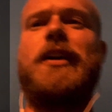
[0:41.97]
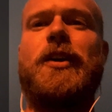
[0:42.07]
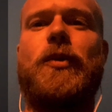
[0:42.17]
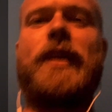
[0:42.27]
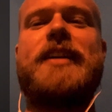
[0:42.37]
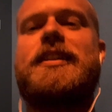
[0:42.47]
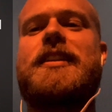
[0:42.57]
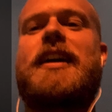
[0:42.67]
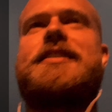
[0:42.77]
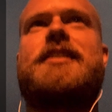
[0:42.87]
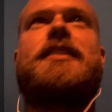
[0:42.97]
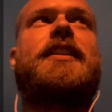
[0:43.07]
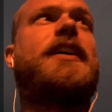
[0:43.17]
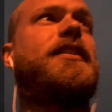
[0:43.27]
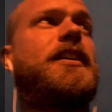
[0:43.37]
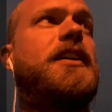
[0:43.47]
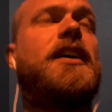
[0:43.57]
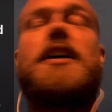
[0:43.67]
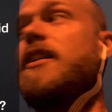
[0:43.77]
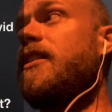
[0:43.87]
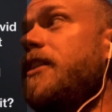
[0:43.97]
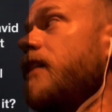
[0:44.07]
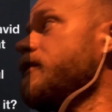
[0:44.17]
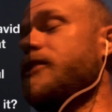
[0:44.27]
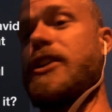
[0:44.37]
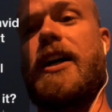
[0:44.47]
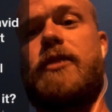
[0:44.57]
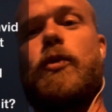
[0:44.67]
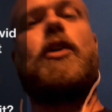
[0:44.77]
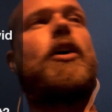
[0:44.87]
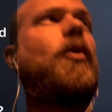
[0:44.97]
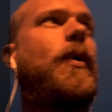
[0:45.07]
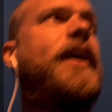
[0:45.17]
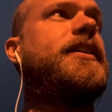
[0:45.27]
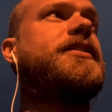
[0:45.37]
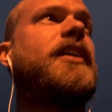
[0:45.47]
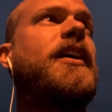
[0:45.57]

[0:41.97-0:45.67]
recognizing that the younger child will always,